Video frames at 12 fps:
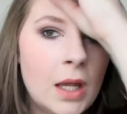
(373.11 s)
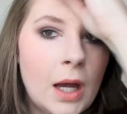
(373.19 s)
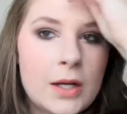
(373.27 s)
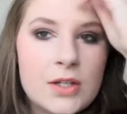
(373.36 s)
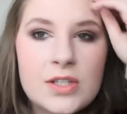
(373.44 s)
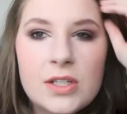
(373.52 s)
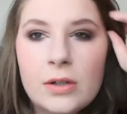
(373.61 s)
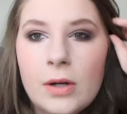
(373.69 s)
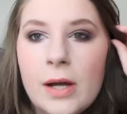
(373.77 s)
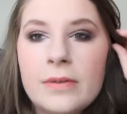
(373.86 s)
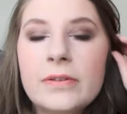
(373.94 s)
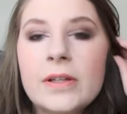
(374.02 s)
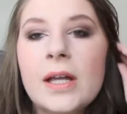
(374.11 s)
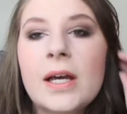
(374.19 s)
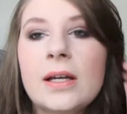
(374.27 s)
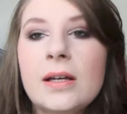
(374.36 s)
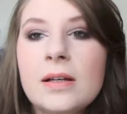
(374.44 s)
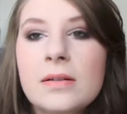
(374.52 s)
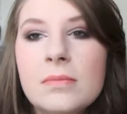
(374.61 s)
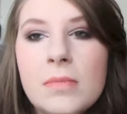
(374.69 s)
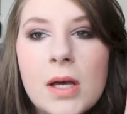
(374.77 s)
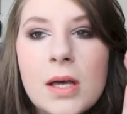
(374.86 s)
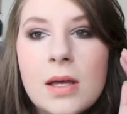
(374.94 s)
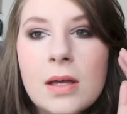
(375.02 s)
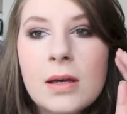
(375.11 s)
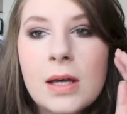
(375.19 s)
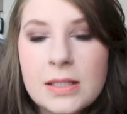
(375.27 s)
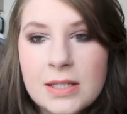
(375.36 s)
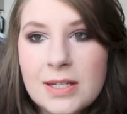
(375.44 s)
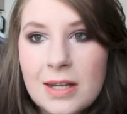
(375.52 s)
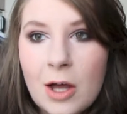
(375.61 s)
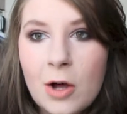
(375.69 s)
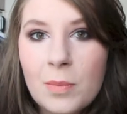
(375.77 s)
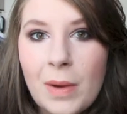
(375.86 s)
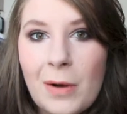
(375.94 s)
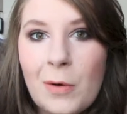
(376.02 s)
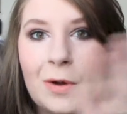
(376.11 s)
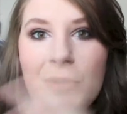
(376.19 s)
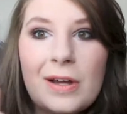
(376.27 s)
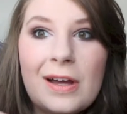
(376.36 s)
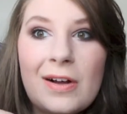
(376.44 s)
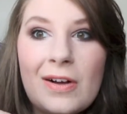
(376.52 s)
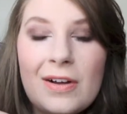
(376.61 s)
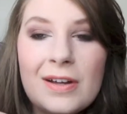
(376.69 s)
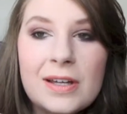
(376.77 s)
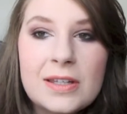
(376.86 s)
I just don't. I feel like it doesn't help my oil at all,